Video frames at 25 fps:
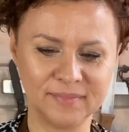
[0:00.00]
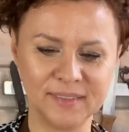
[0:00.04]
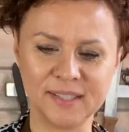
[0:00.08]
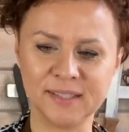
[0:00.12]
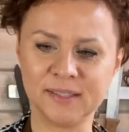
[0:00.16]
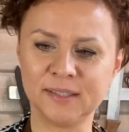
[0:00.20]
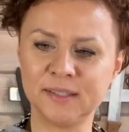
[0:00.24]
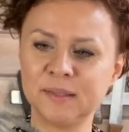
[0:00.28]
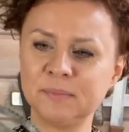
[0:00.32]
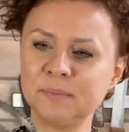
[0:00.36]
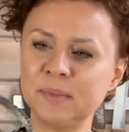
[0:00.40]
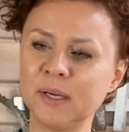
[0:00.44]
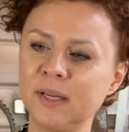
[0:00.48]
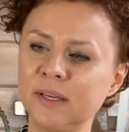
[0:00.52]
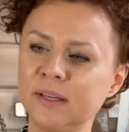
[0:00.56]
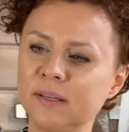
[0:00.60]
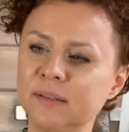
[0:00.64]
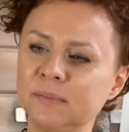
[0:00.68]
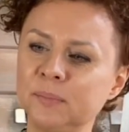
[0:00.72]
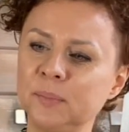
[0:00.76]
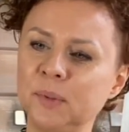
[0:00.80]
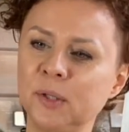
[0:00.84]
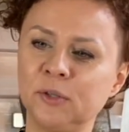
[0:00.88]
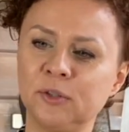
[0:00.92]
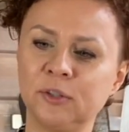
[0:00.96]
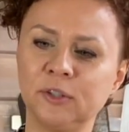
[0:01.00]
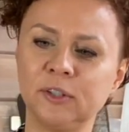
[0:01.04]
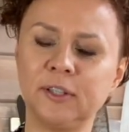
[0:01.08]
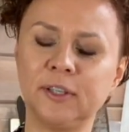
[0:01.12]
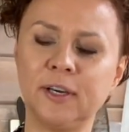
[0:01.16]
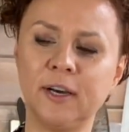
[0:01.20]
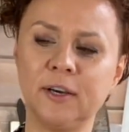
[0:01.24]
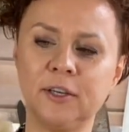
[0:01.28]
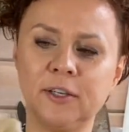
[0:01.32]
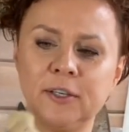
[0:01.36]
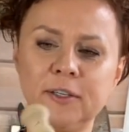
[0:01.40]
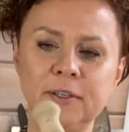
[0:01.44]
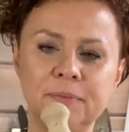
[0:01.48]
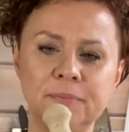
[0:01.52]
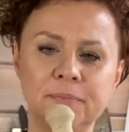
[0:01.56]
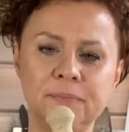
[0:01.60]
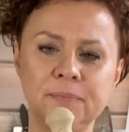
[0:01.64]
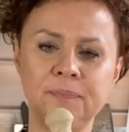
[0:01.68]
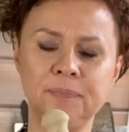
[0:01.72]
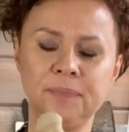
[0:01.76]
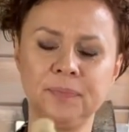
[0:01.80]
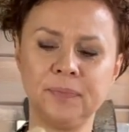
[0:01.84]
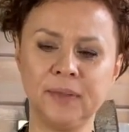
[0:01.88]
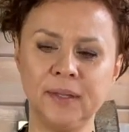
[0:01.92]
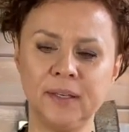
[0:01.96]
This is my pierogi cutter.
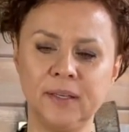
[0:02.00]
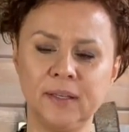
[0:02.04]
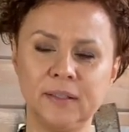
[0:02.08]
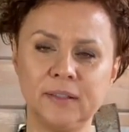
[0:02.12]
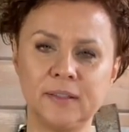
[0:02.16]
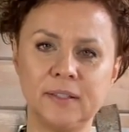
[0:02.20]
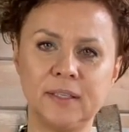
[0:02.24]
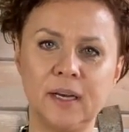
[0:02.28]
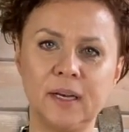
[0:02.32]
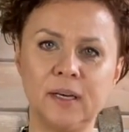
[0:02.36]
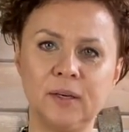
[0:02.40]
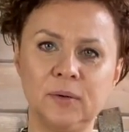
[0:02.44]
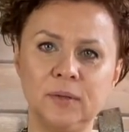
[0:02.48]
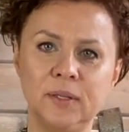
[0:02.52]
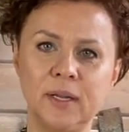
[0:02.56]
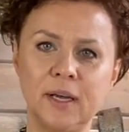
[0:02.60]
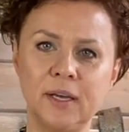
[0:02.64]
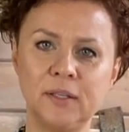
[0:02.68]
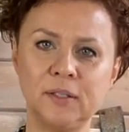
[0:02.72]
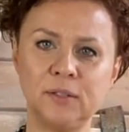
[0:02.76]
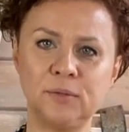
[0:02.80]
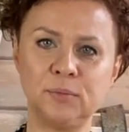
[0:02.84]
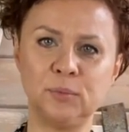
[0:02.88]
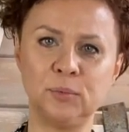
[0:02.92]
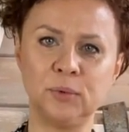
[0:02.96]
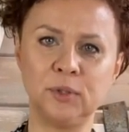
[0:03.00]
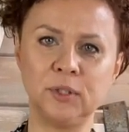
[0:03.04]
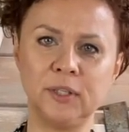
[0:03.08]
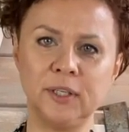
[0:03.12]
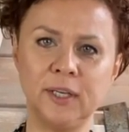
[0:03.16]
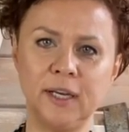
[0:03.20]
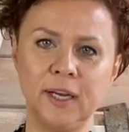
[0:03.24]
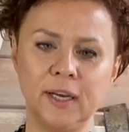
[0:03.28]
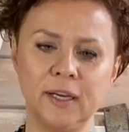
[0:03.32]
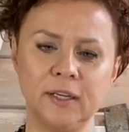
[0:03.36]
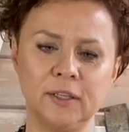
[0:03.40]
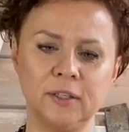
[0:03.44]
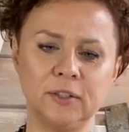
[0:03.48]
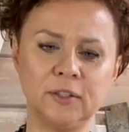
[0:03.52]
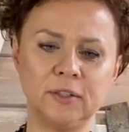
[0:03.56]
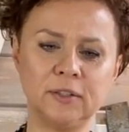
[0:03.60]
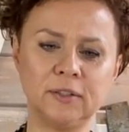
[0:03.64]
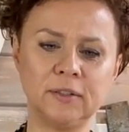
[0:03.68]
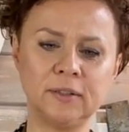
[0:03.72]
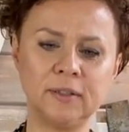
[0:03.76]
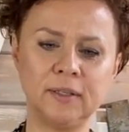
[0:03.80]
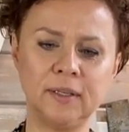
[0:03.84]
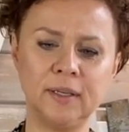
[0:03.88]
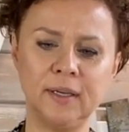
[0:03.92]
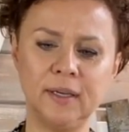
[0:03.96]
It's got a nice wooden
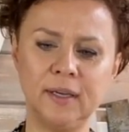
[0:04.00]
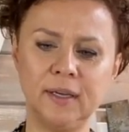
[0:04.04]
handle